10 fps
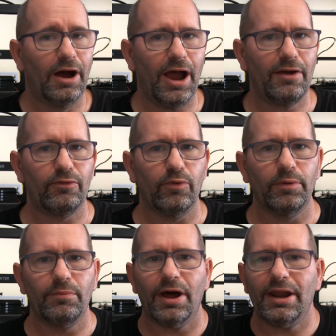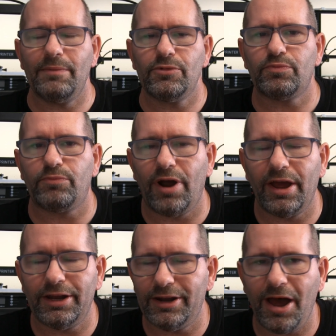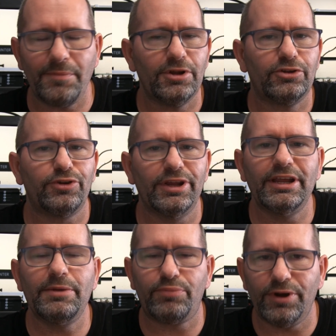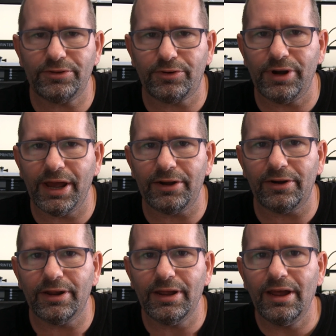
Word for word: Hi everyone, my name is Brian and I'm the 3D print creator.